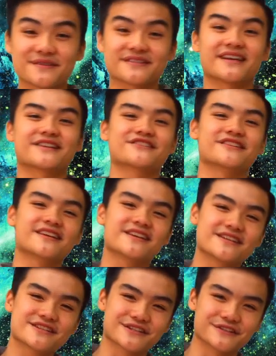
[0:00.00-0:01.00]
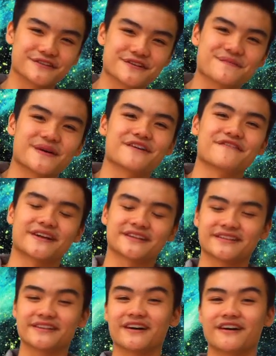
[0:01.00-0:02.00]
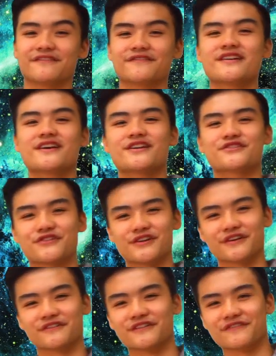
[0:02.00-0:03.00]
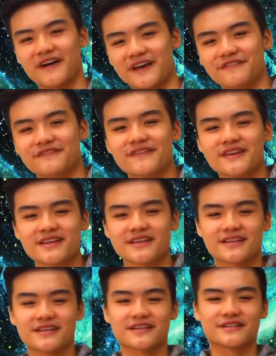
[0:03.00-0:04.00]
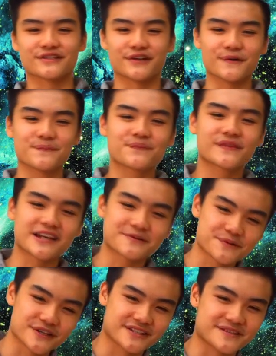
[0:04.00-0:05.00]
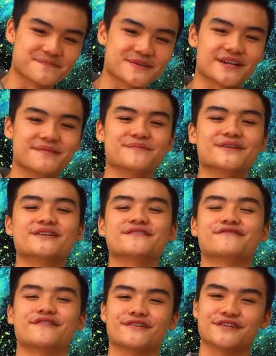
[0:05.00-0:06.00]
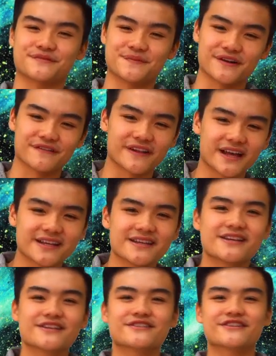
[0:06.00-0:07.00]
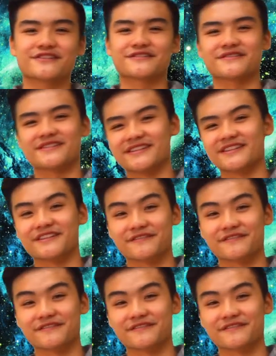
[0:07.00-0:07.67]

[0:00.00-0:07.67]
is actually slower by a factor of 3 over 5. So let's put a simple number for the speed of light just to see the